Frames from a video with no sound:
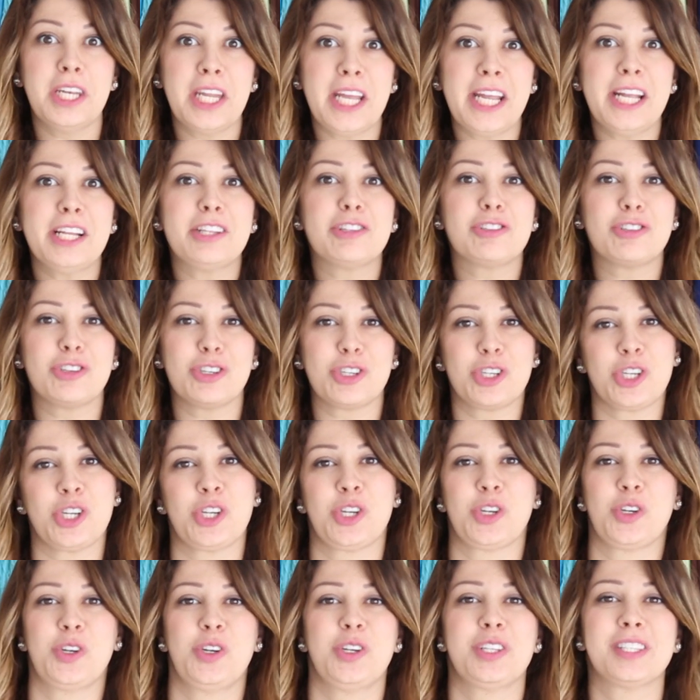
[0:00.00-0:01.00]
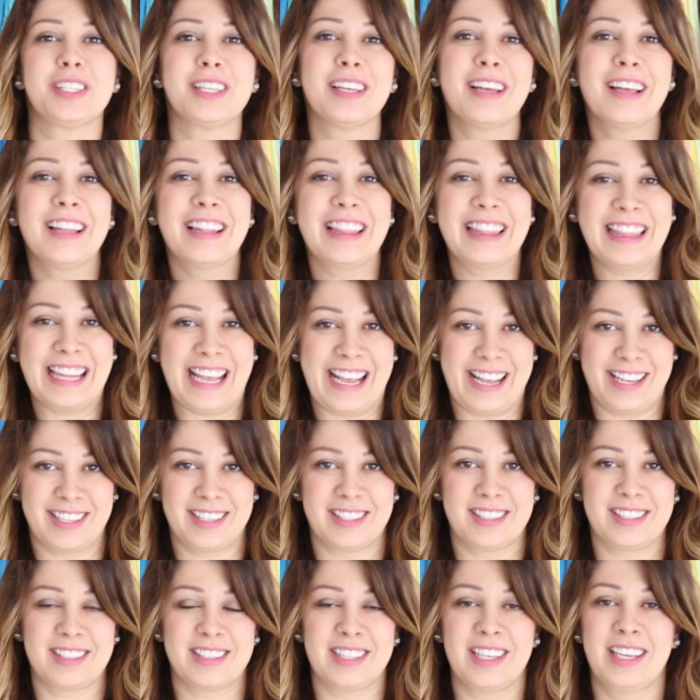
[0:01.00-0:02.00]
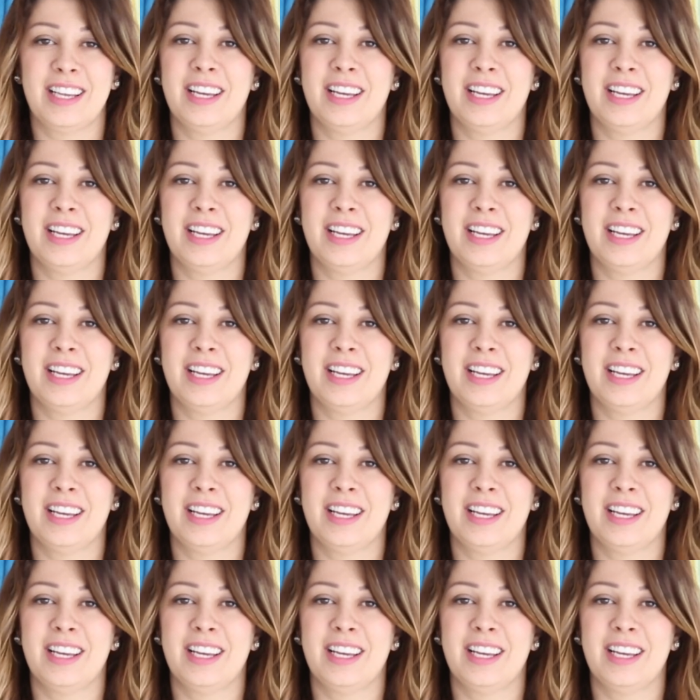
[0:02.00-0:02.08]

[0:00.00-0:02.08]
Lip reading: need to shoot less.